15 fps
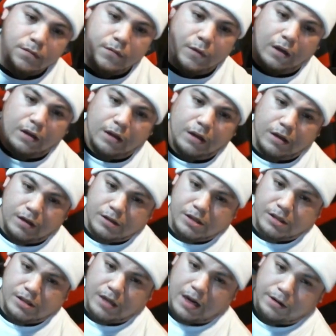And then it
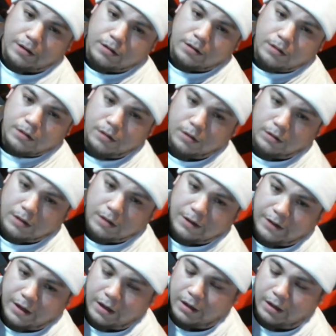just kind of,
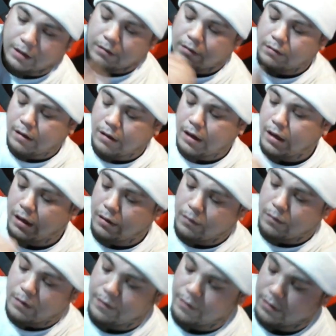left hand, right hand,
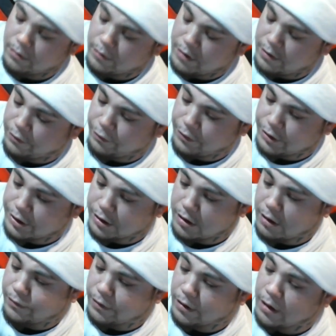whatever fits your
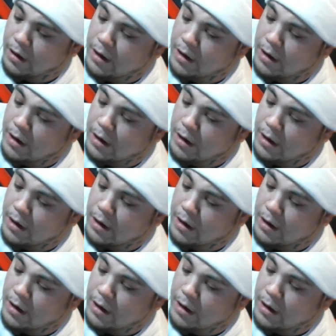comfort.